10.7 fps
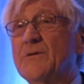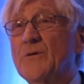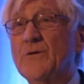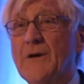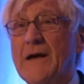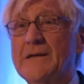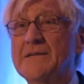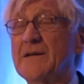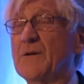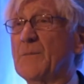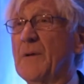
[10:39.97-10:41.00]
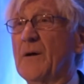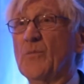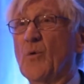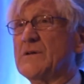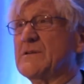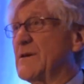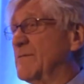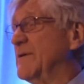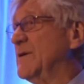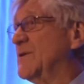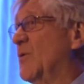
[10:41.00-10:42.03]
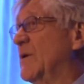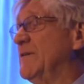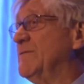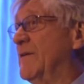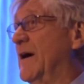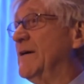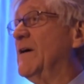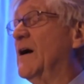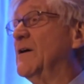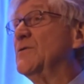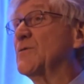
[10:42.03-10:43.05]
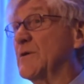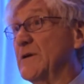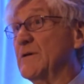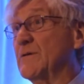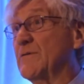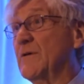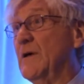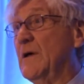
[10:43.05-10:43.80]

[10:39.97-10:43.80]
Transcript: a nuclear accident about once every twenty-five hundred years.